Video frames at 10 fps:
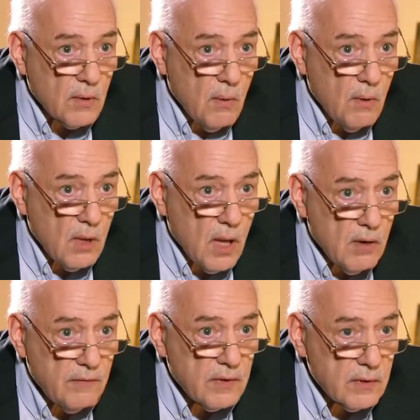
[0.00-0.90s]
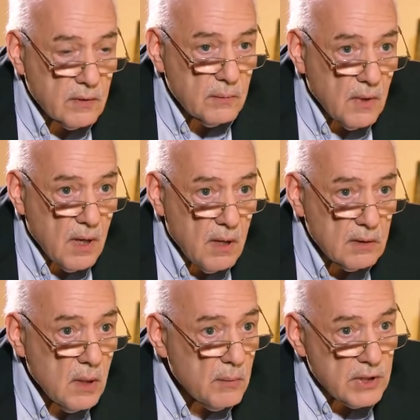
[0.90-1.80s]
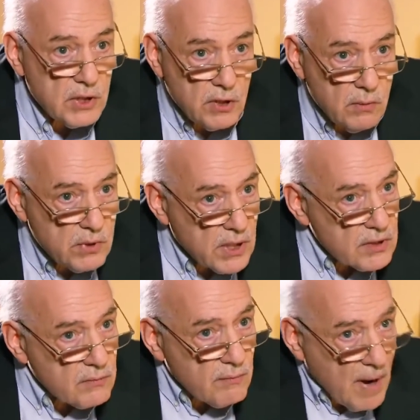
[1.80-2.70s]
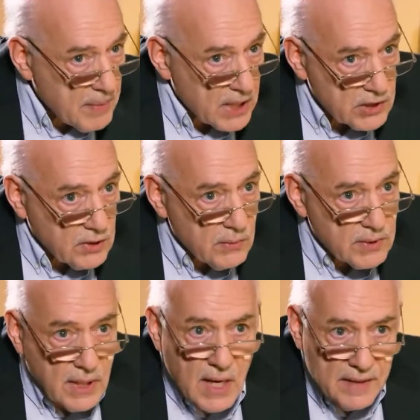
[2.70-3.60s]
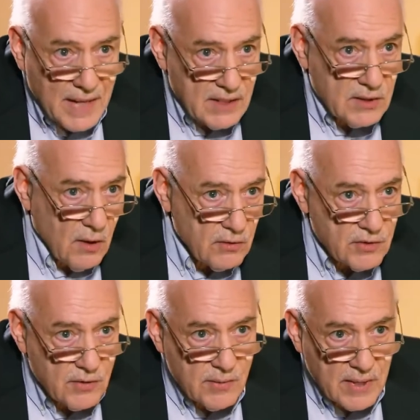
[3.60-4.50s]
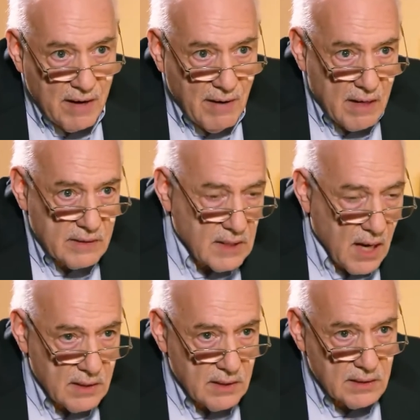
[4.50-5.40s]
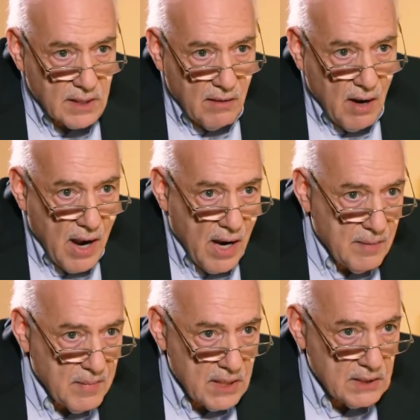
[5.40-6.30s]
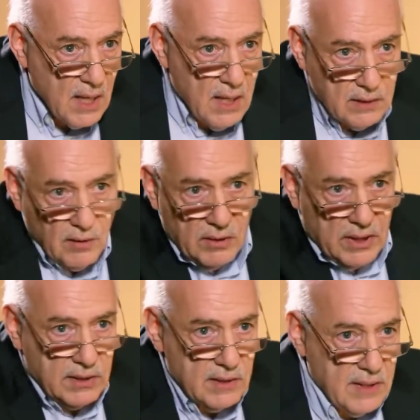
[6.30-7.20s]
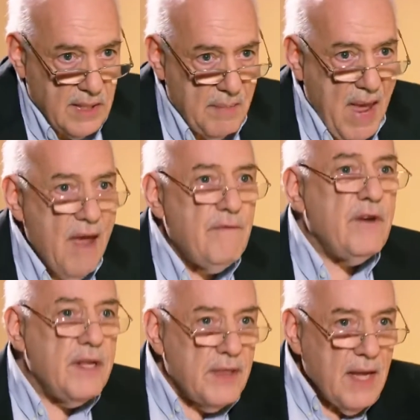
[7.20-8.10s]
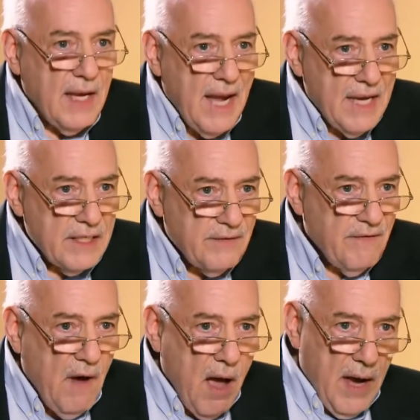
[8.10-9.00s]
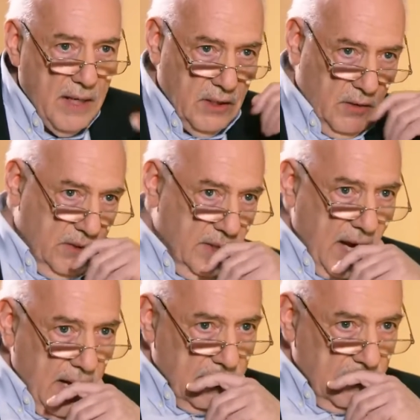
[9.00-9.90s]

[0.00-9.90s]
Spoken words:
all over the world, which you just rubbished. You said, that's not true, they're outsiders, they're our enemies, don't listen to them. Everything is fine, you said.